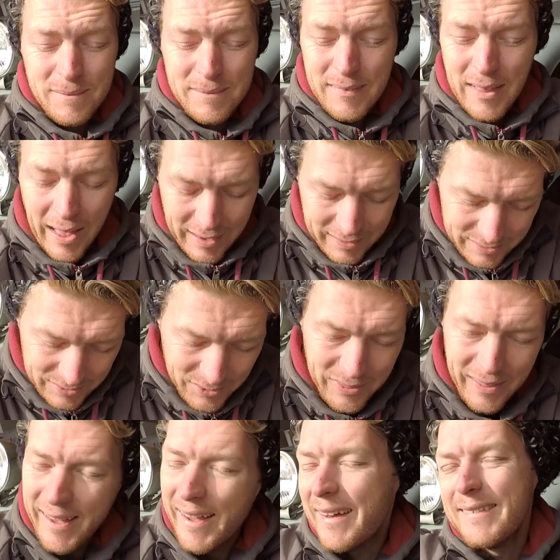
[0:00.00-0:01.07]
I can do
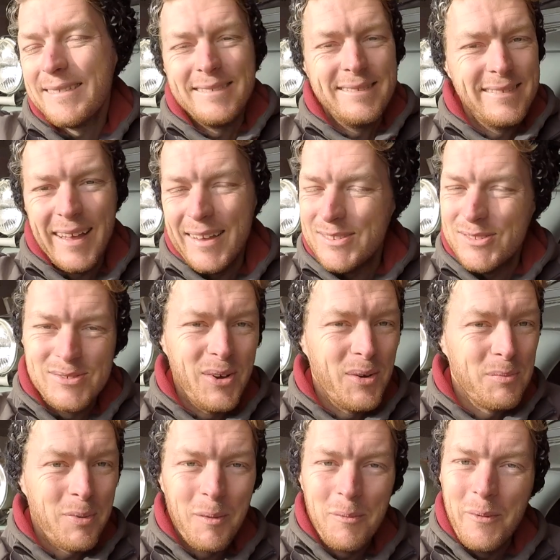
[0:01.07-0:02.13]
that. That's no
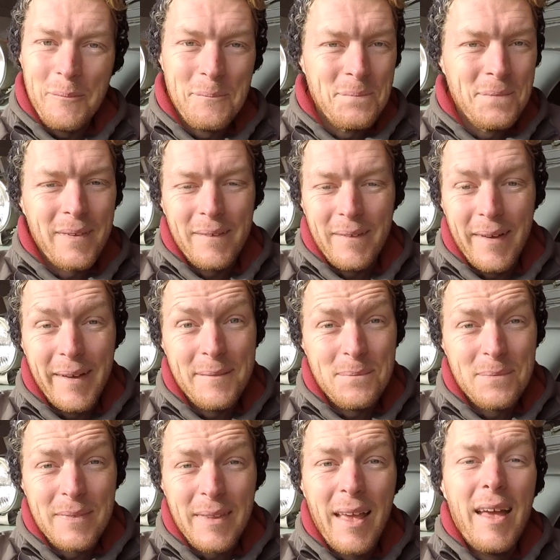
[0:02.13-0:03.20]
problem, right?
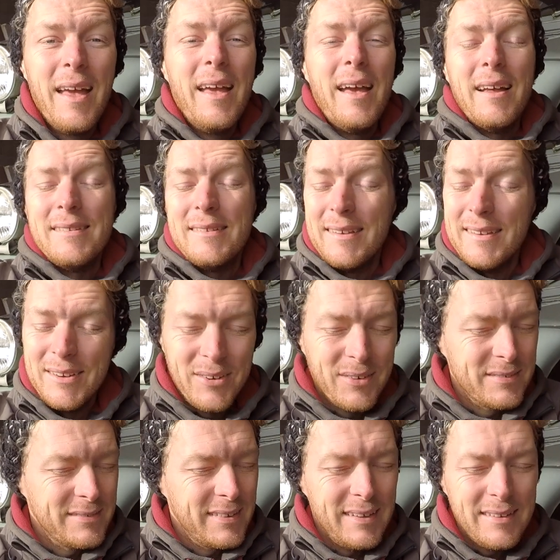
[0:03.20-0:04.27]
You
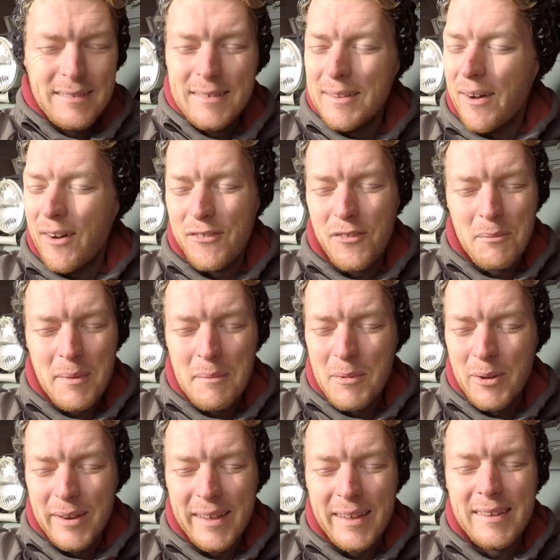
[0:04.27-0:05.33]
don't need to offer me
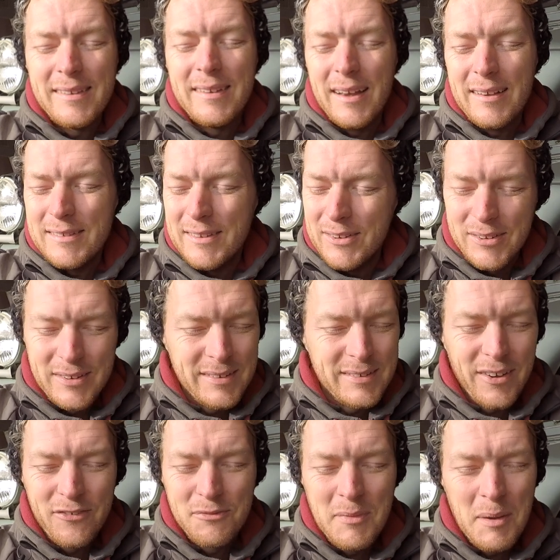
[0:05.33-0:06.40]
money. Yeah, you don't need to
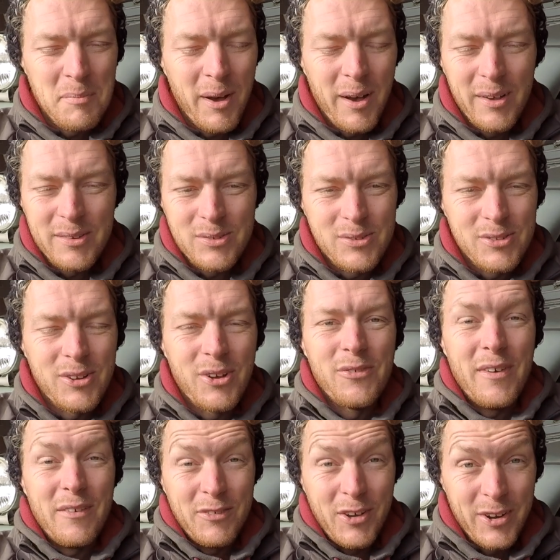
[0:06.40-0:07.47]
offer me parts and stuff.
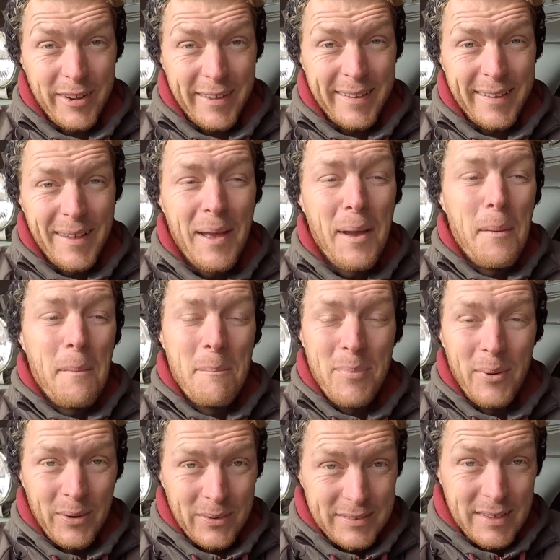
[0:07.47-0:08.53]
I've got it.
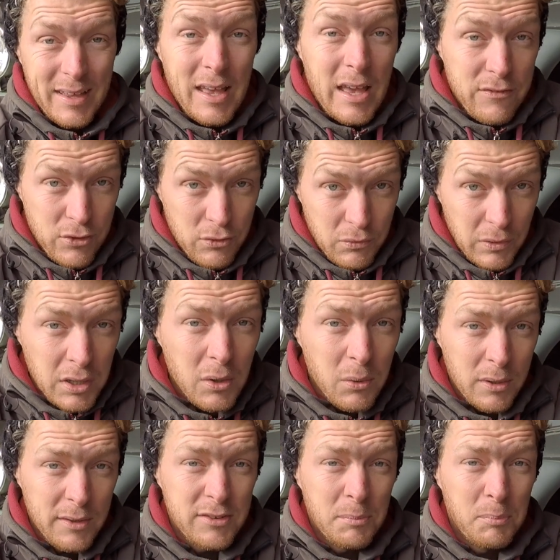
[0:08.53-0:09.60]
But if you really want
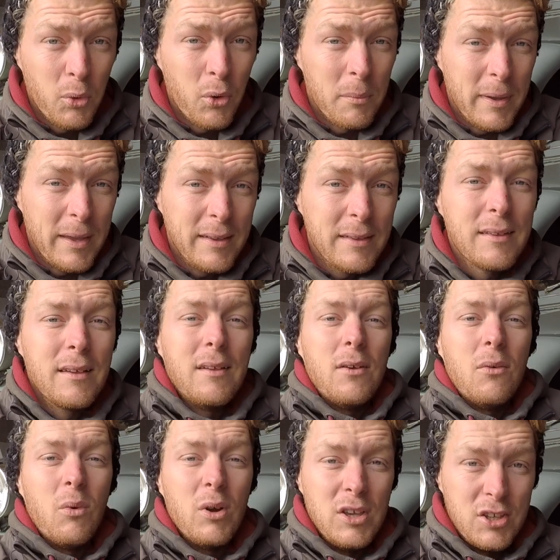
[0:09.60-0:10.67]
to support me,
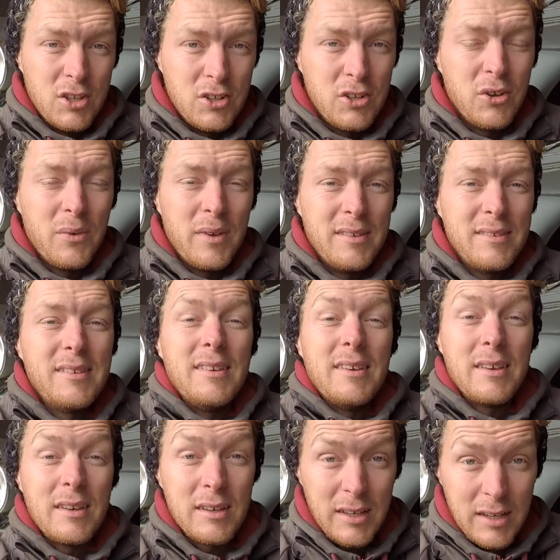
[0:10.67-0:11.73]
what you can do is you
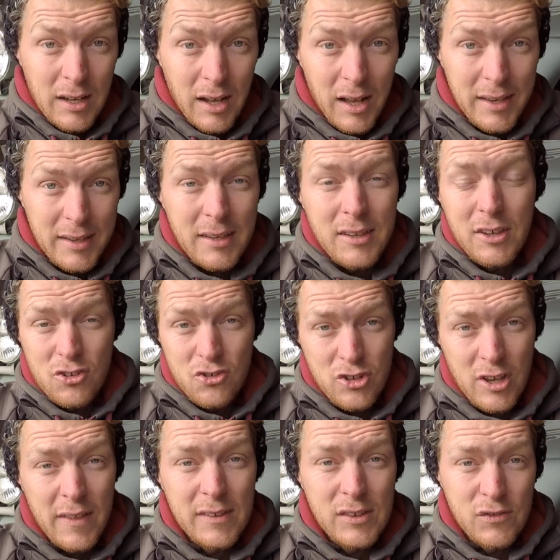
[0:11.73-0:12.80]
can click like, you can
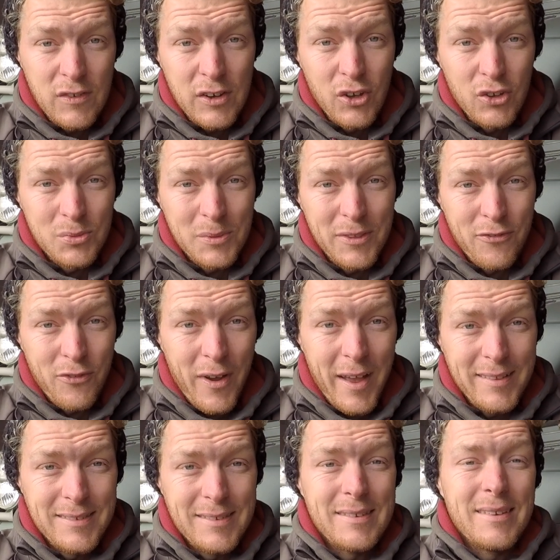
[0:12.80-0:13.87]
share these videos with your
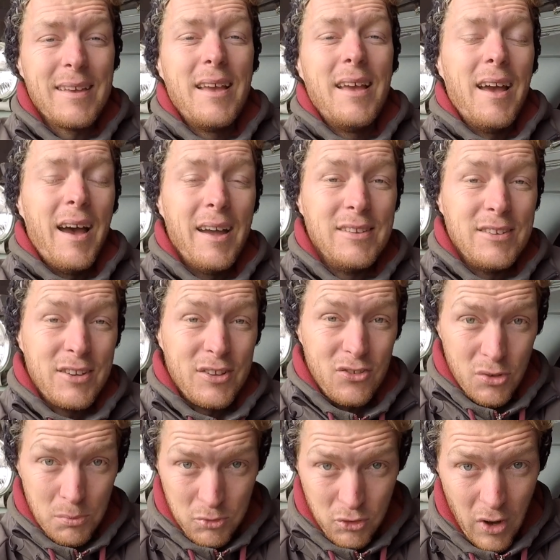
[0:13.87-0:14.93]
friends, and you can
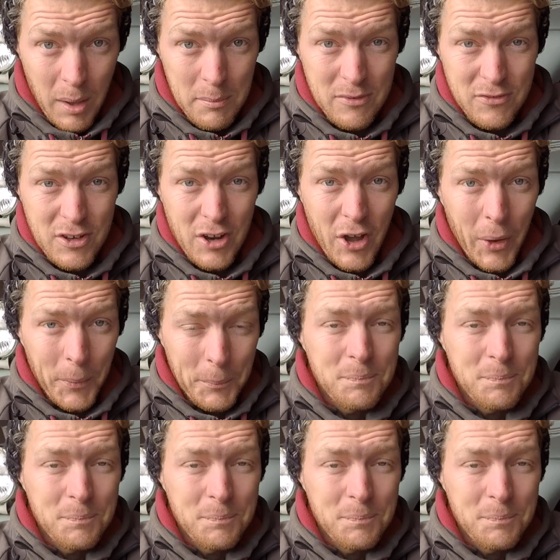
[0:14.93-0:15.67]
subscribe if you're not.